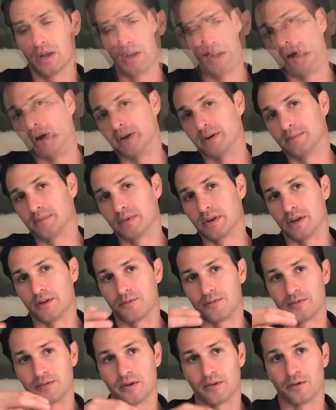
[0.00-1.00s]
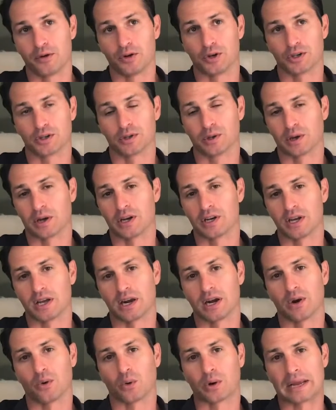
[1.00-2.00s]
But if you're just looking to
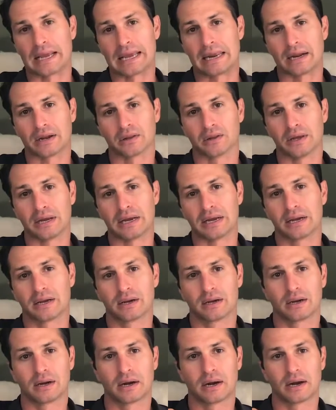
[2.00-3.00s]
get an organic link,